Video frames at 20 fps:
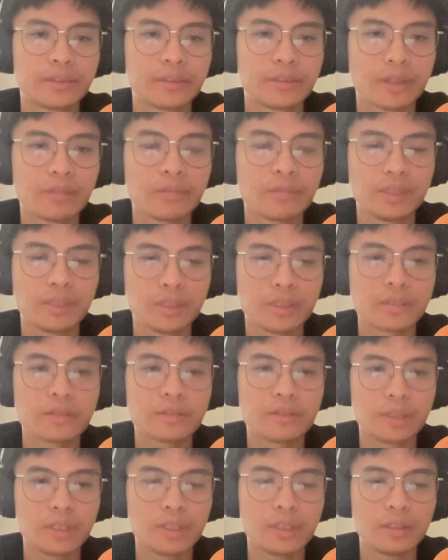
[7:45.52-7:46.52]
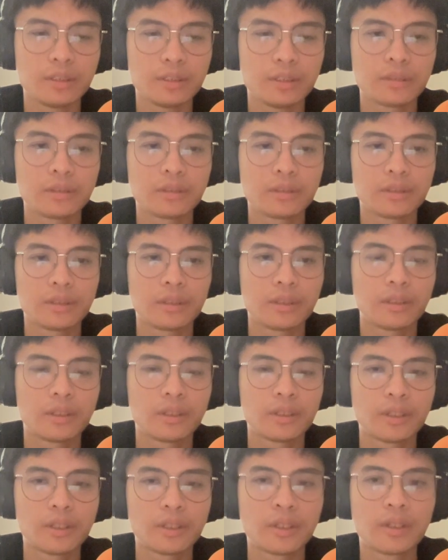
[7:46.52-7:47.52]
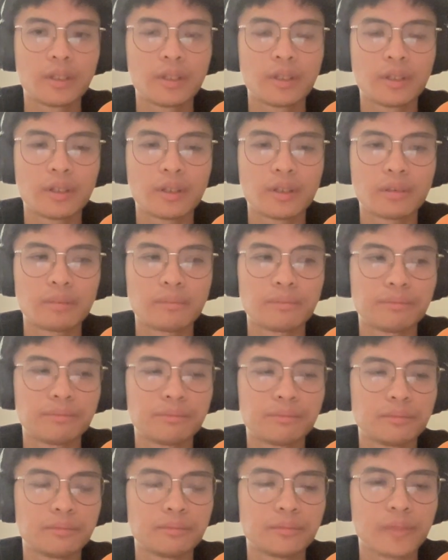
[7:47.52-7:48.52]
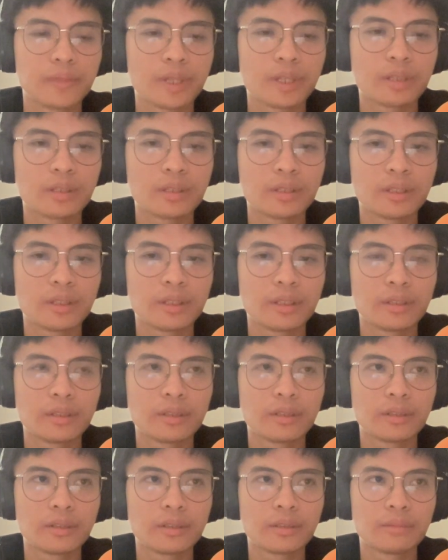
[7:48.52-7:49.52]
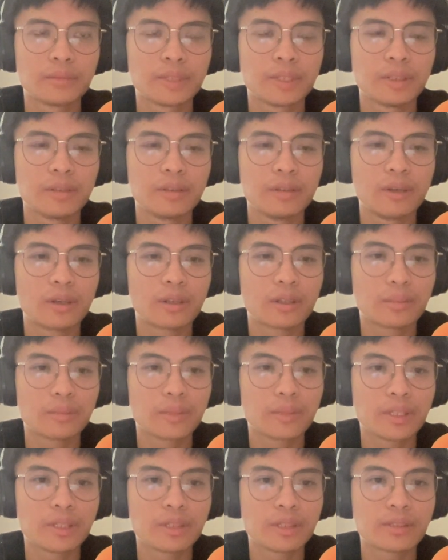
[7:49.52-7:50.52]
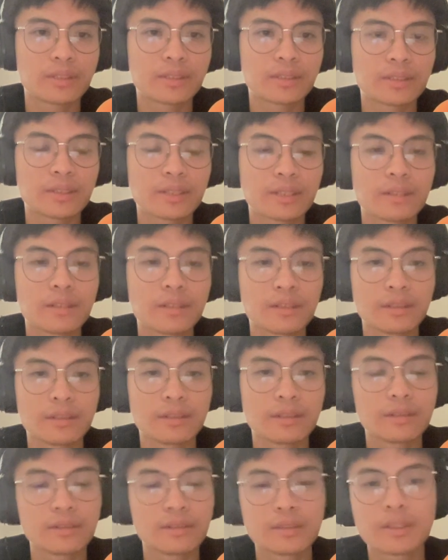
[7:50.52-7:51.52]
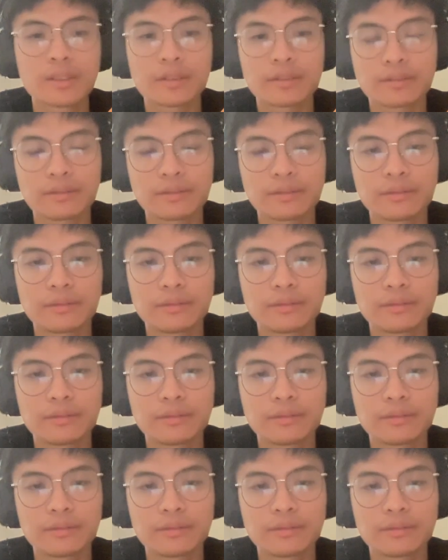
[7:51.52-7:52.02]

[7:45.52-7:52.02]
that we just really got that the documents and stuff,